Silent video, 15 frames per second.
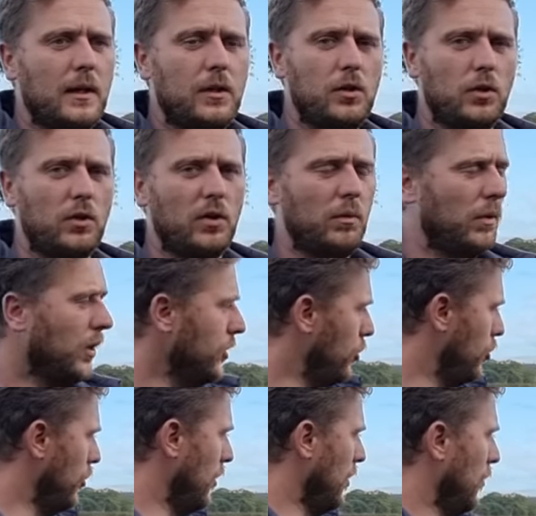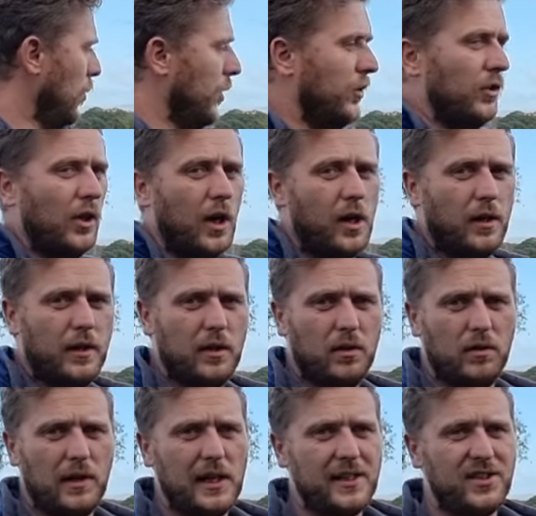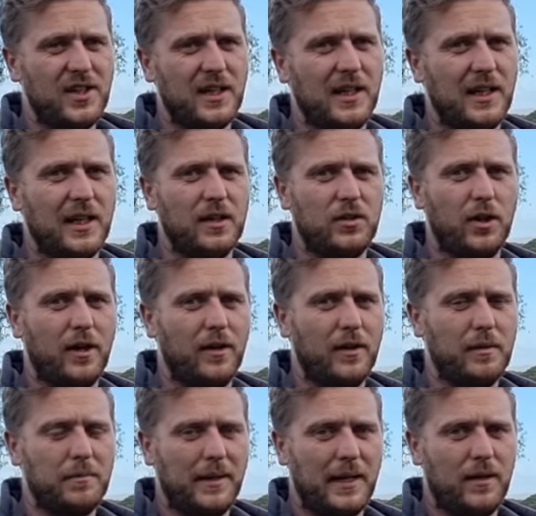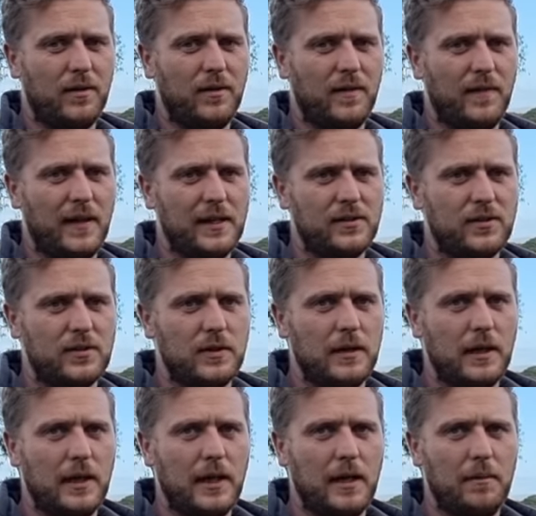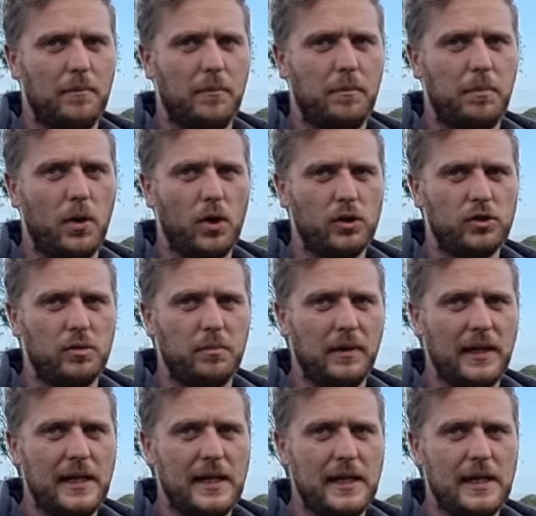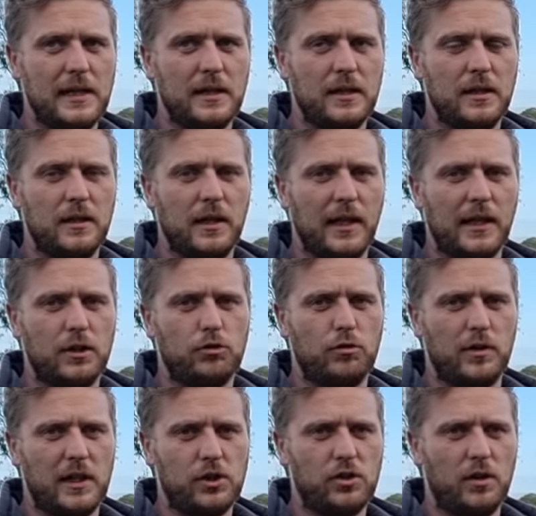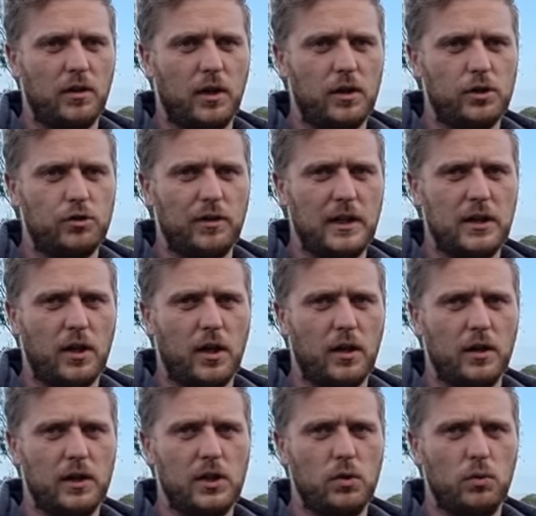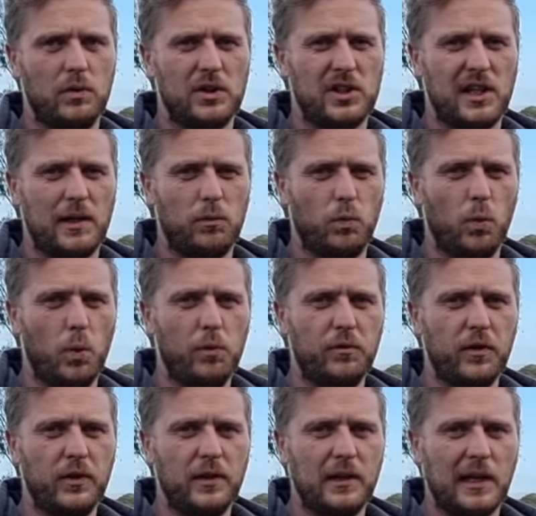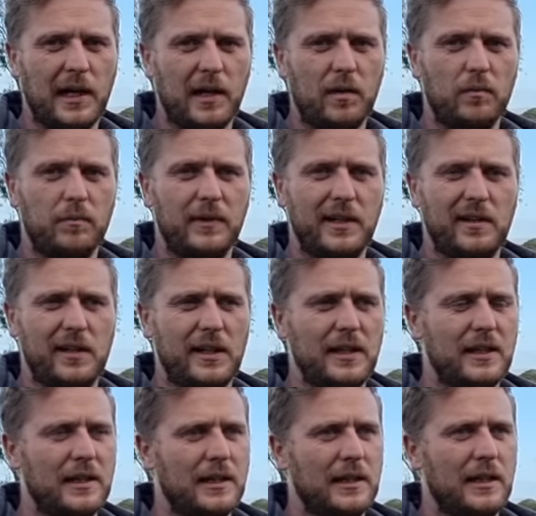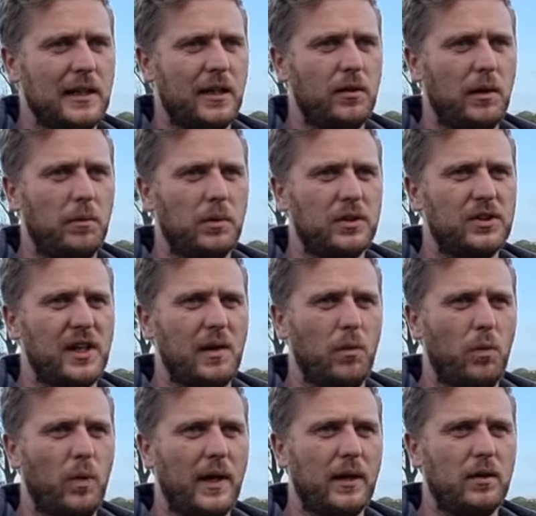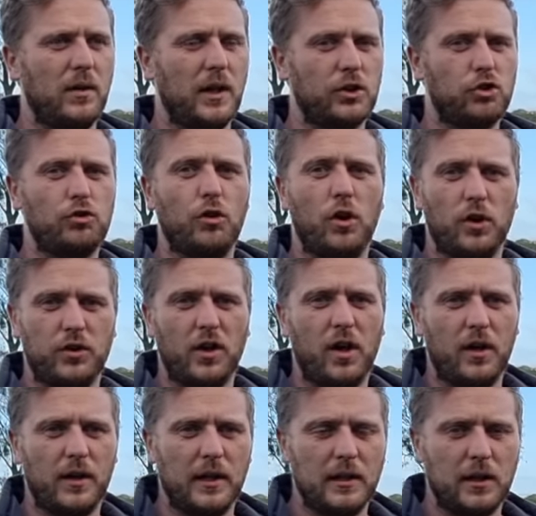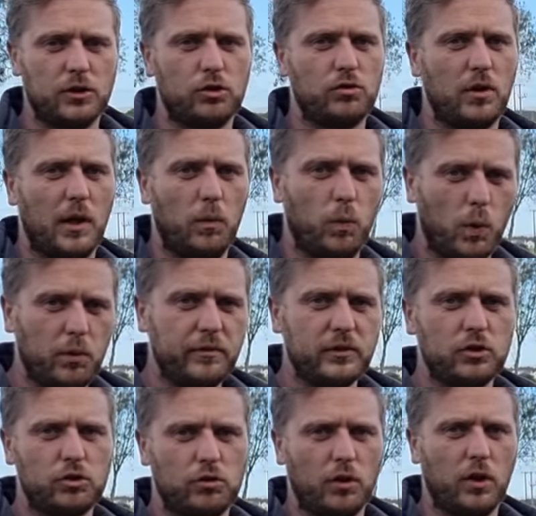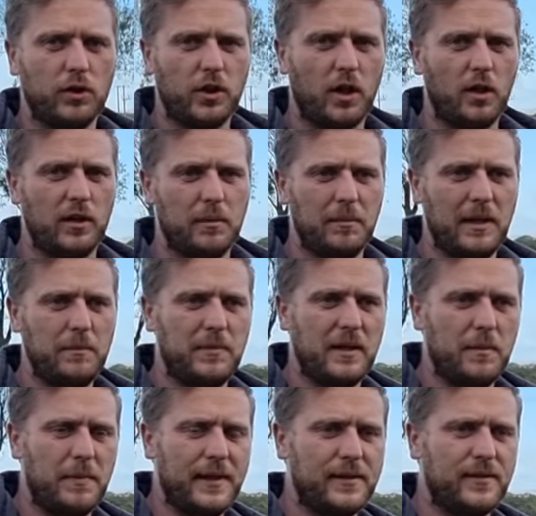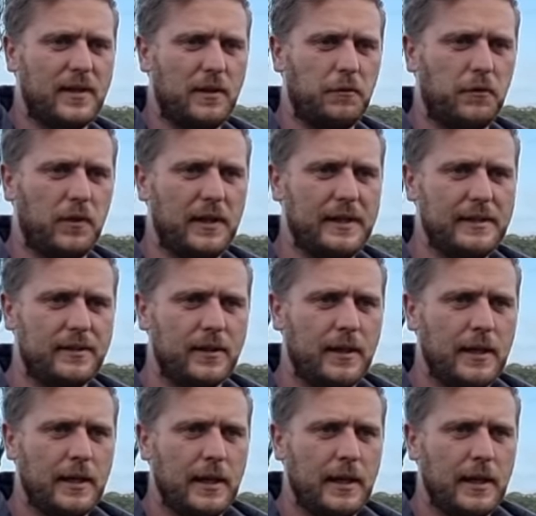you're going to want to shoot a wooden target, unless you can get a target better than this. Possibly like a traditional archery target, you know, where it's like woven, like a nearly, I want to say a wicker, a straw target. A woven straw target might be the best thing for these.